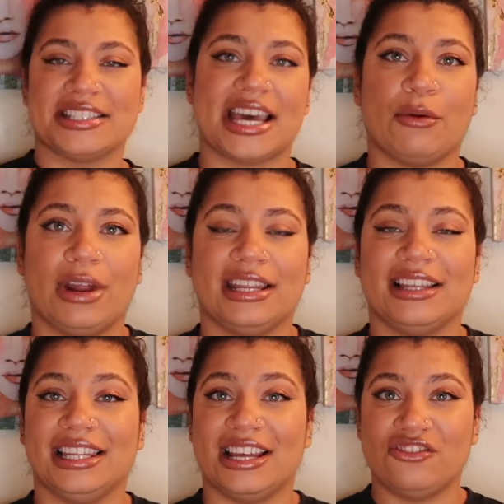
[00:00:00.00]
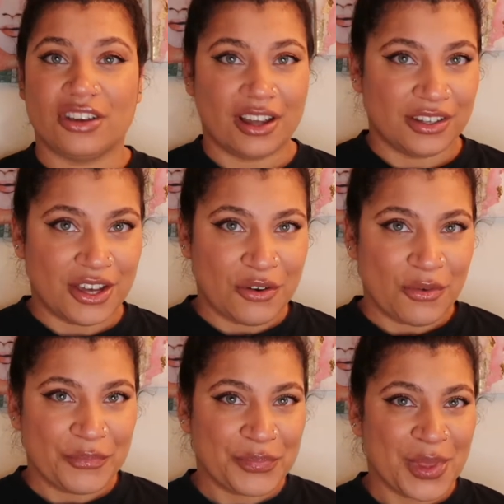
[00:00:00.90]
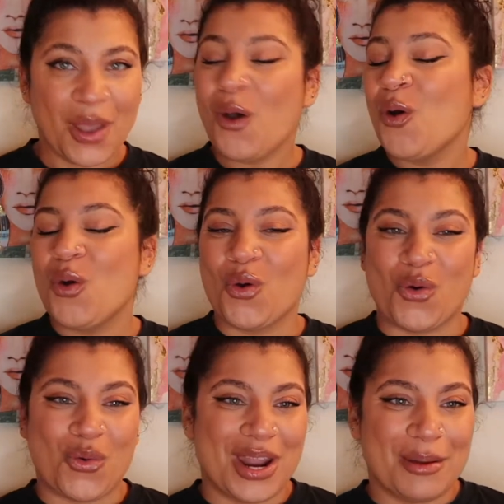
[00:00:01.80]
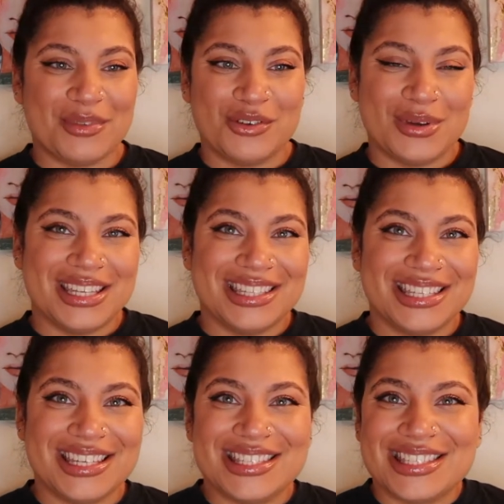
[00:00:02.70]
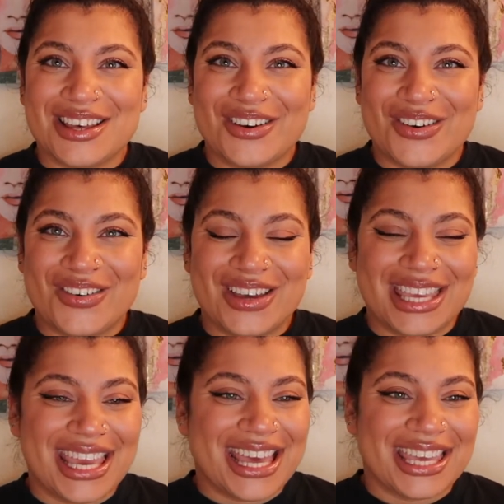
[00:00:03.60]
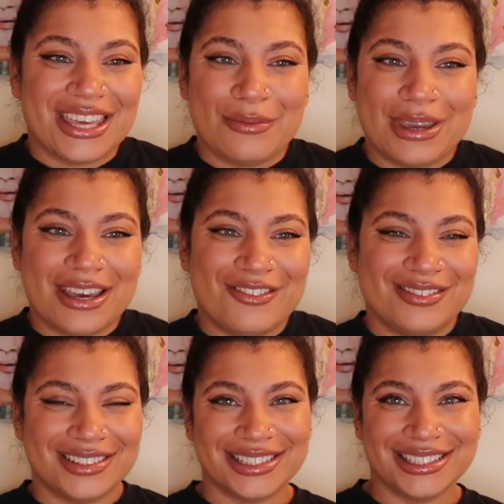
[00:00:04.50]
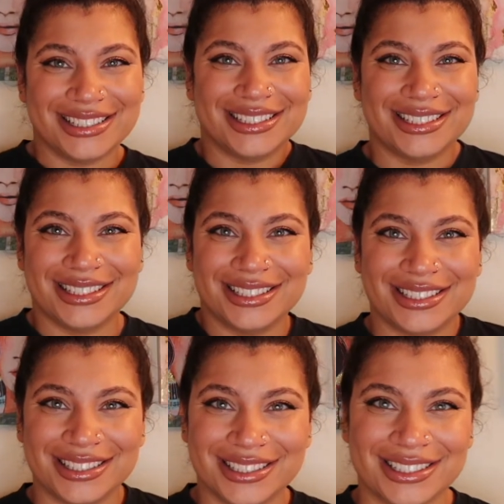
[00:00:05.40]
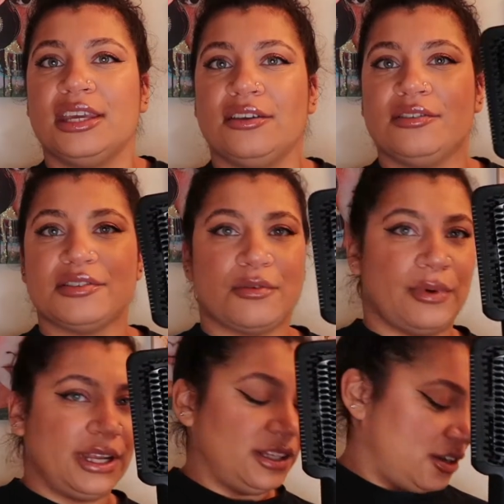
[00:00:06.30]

just kind of wanted to let y'all know what I'm doing. So yeah, here we go. Here's what it